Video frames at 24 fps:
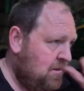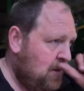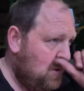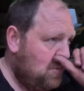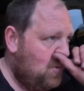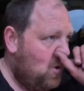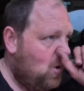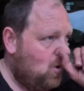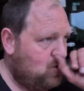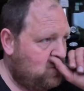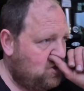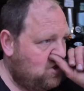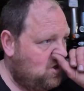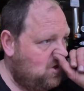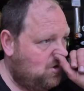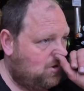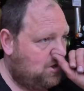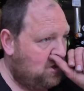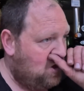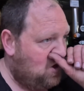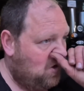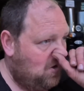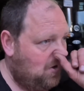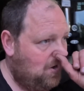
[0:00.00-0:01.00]
mowers is
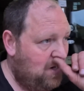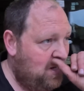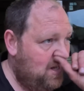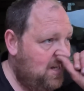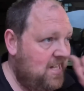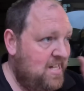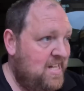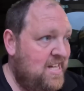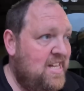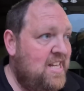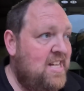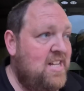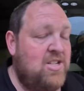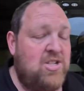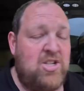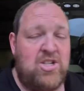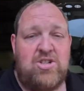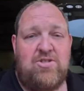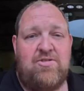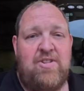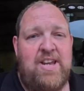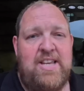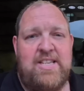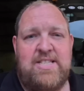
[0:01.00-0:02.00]
hooked on,
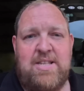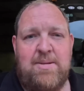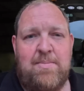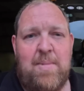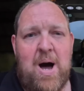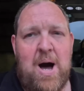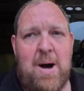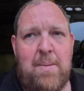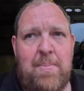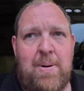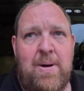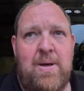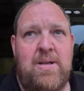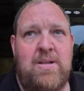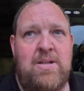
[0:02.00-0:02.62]
just grease them up,